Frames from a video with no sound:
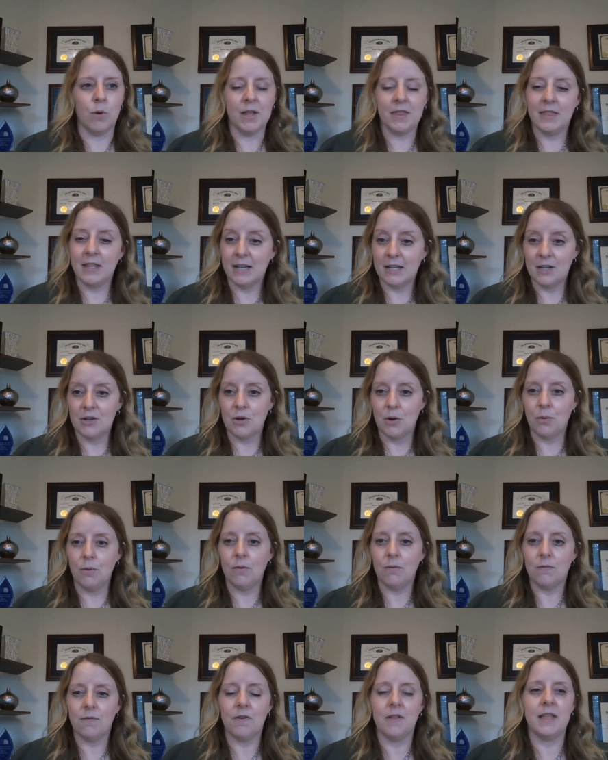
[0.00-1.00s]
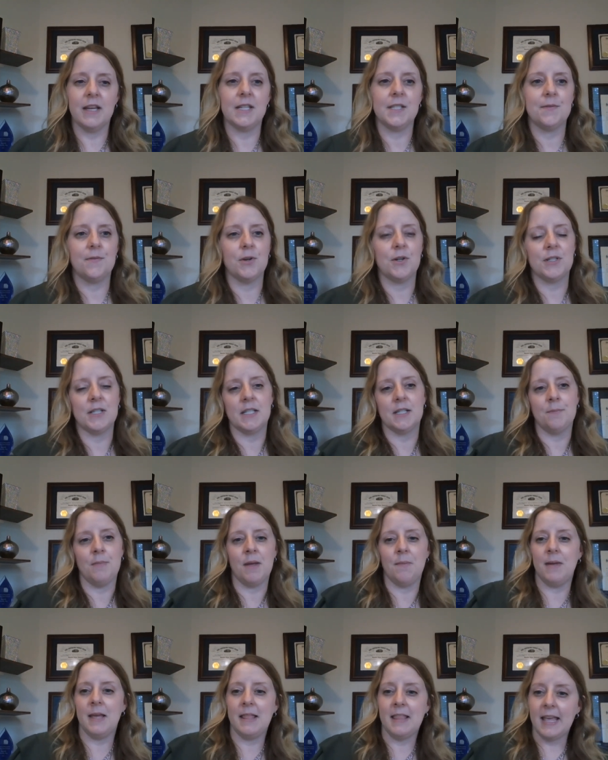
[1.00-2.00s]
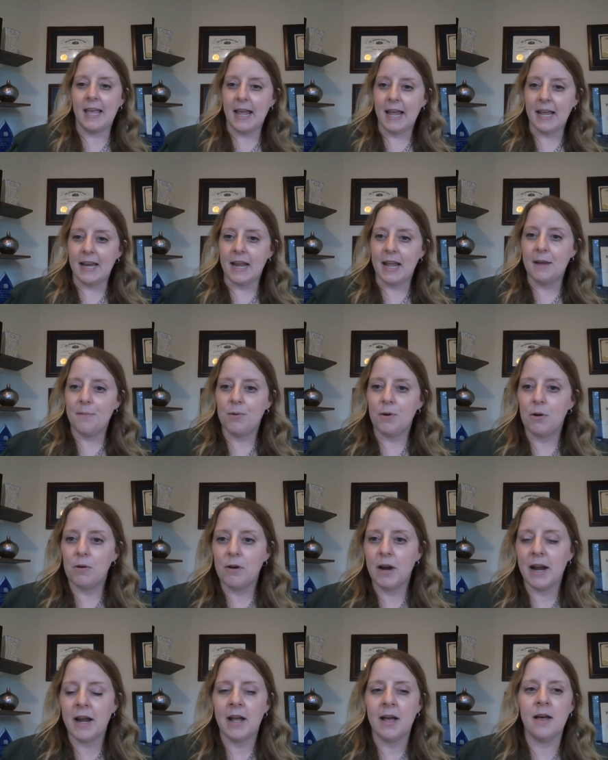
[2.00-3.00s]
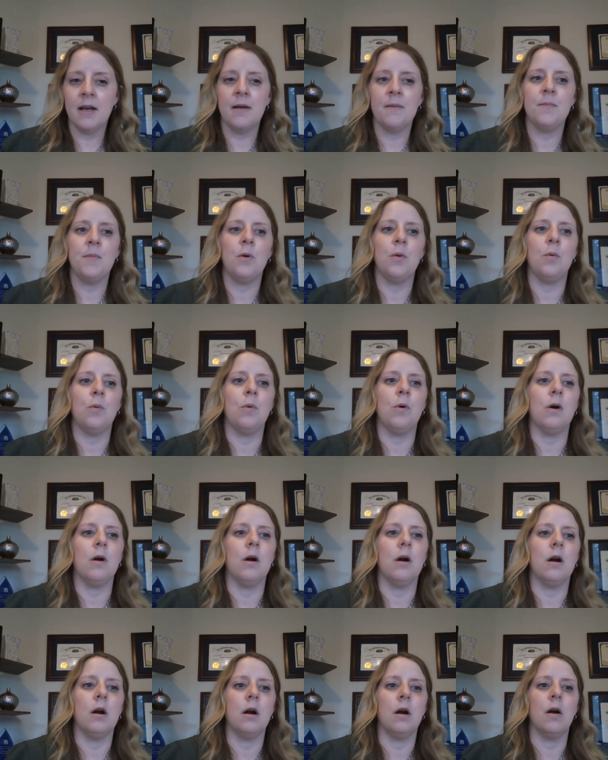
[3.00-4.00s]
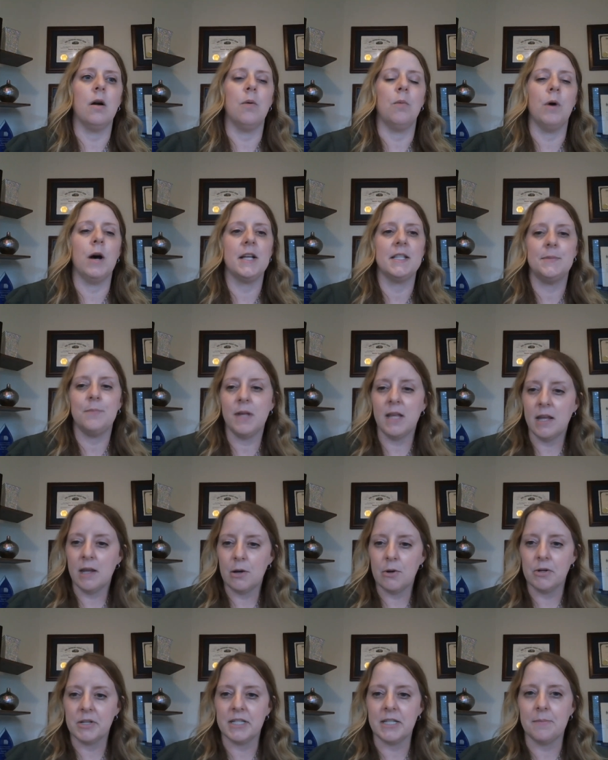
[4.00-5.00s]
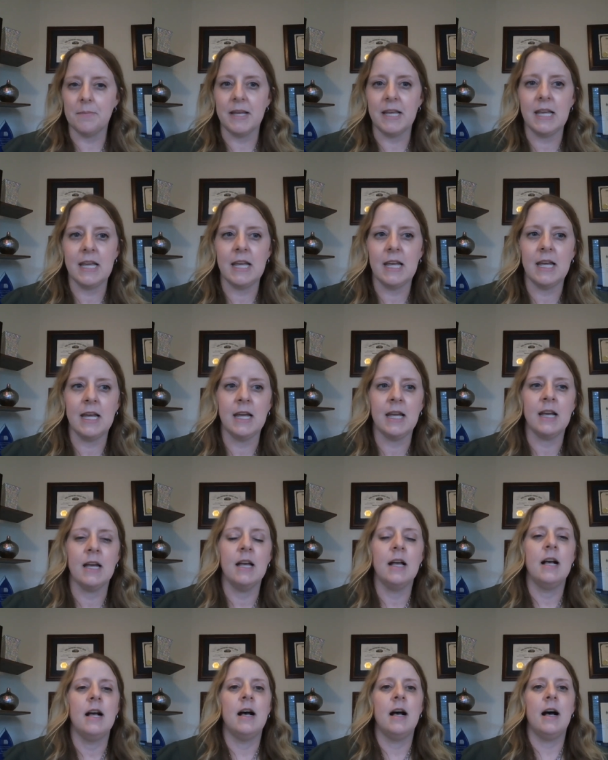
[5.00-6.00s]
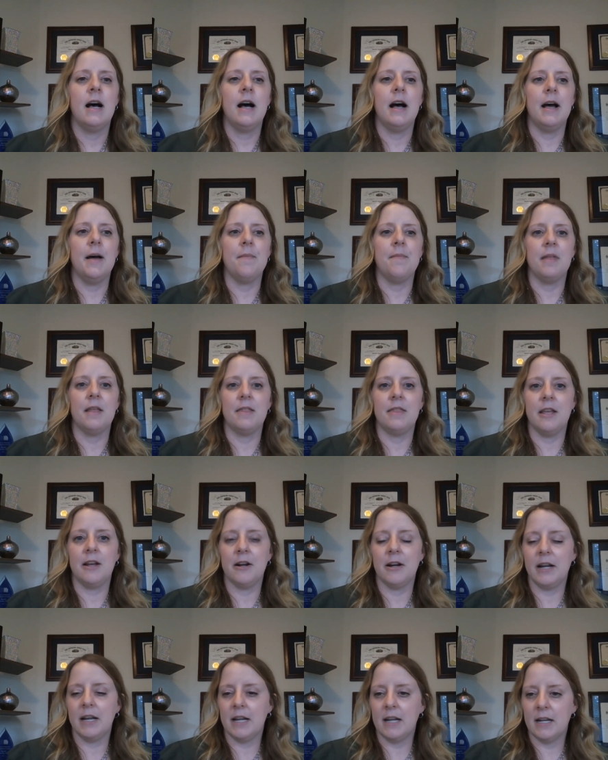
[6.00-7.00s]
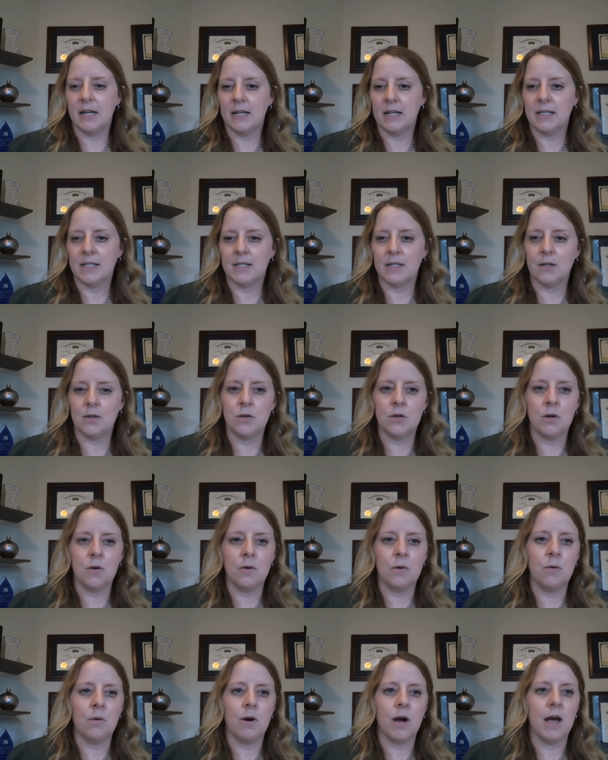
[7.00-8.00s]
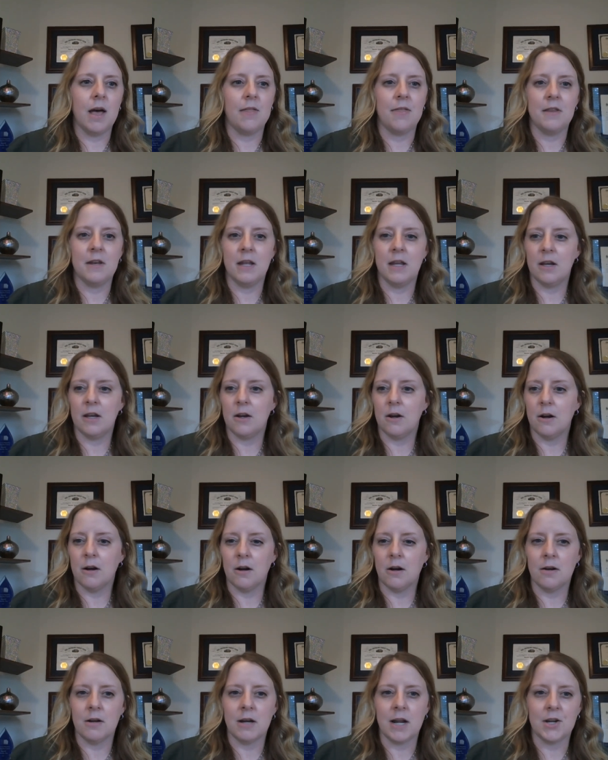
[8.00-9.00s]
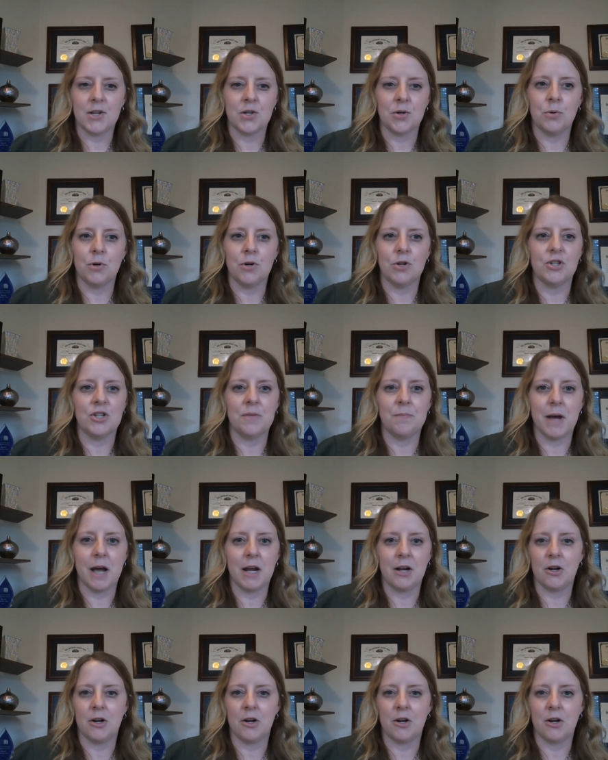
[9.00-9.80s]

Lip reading: One thing to note for this versus maybe the 8A program or WASB or DBE, that there is no ethnic or national origin